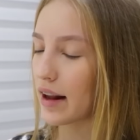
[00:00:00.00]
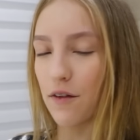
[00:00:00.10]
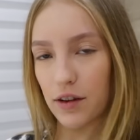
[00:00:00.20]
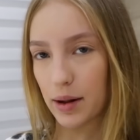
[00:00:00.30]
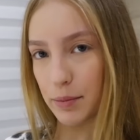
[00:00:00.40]
it's
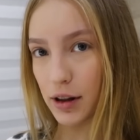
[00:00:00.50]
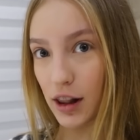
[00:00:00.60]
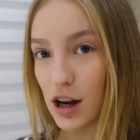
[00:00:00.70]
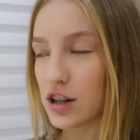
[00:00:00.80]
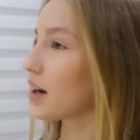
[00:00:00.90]
time for some
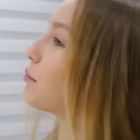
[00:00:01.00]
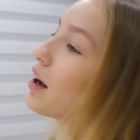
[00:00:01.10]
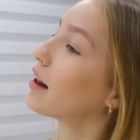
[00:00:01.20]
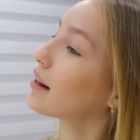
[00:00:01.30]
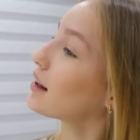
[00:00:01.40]
blush. I can
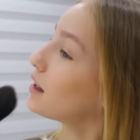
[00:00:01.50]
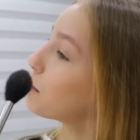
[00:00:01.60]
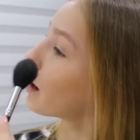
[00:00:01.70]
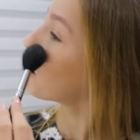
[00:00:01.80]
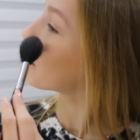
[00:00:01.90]
put a
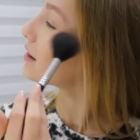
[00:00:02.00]
teeny bit on